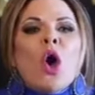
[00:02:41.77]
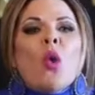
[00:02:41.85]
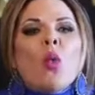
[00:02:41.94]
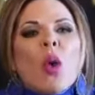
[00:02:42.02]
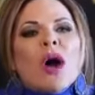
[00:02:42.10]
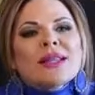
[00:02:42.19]

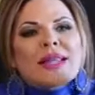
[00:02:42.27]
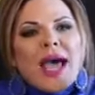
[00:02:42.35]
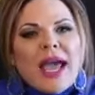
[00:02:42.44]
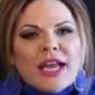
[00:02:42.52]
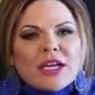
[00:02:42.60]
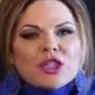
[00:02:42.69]
What
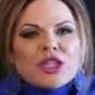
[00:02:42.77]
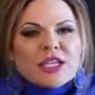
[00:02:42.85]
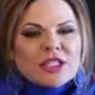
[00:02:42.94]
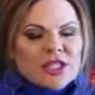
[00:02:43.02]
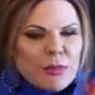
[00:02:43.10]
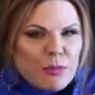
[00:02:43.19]
age
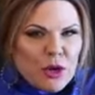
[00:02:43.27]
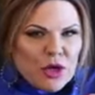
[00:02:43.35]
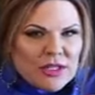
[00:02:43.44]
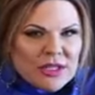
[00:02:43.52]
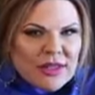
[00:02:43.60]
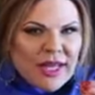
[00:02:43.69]
is the
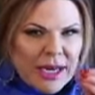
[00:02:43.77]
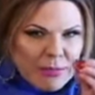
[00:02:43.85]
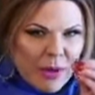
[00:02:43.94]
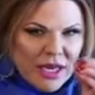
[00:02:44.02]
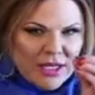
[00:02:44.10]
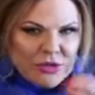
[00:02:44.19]
person that
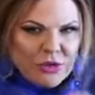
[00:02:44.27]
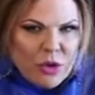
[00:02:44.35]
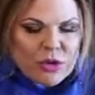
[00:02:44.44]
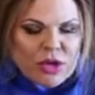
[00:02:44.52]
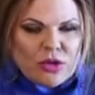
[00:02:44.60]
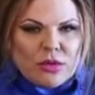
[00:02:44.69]
buys
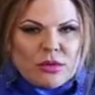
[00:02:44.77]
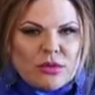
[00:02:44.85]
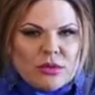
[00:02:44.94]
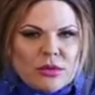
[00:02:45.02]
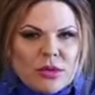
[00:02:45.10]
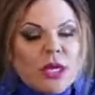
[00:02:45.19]
from you?
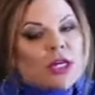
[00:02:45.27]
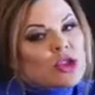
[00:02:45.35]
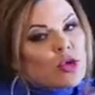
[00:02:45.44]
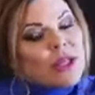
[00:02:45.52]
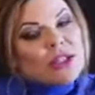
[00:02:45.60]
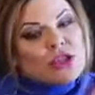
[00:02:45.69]

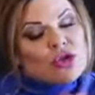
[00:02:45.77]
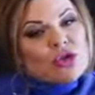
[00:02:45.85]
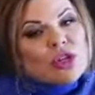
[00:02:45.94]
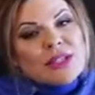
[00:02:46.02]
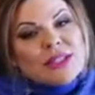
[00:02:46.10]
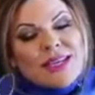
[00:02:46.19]
20 to
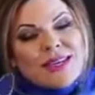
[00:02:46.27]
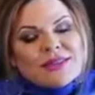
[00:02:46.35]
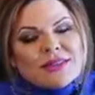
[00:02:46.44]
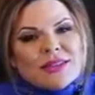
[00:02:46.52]
30,